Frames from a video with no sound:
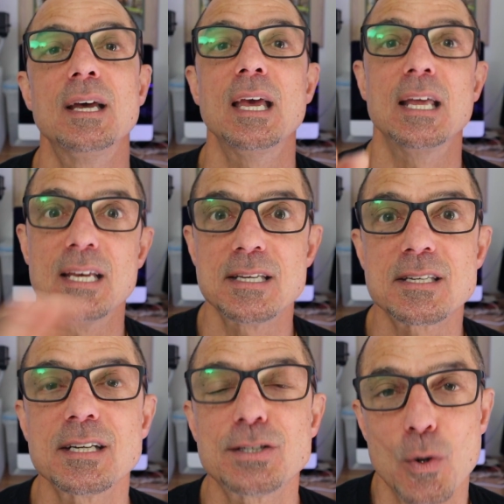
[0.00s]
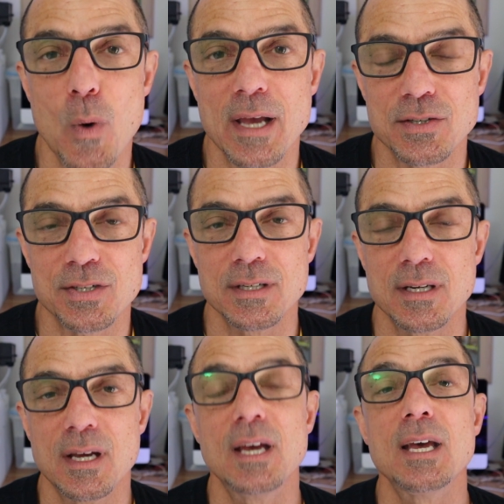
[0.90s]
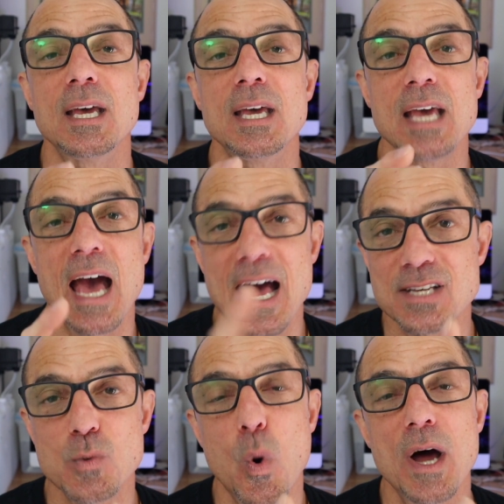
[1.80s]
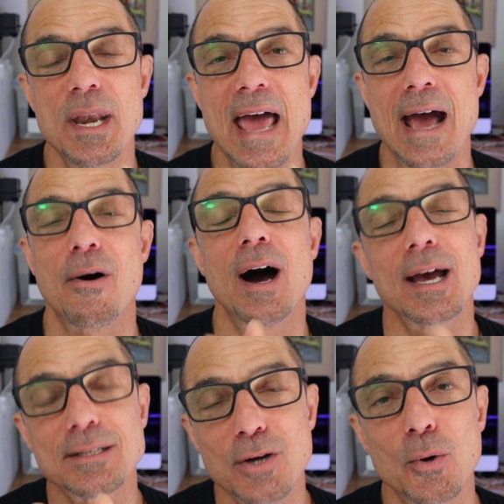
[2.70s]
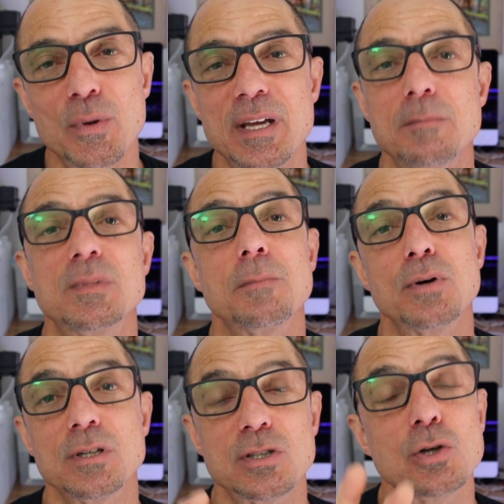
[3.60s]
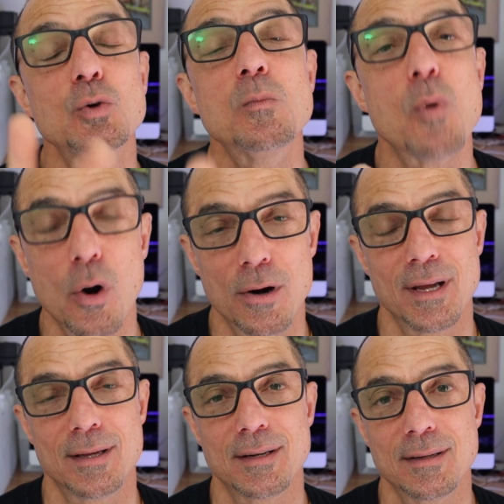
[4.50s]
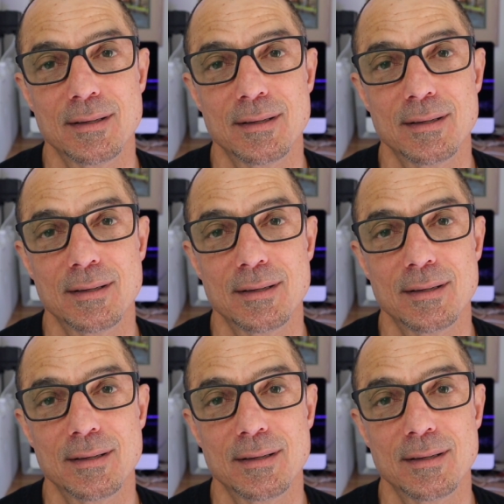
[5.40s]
In his situation, he has 1 now. I told him to put 2 more in,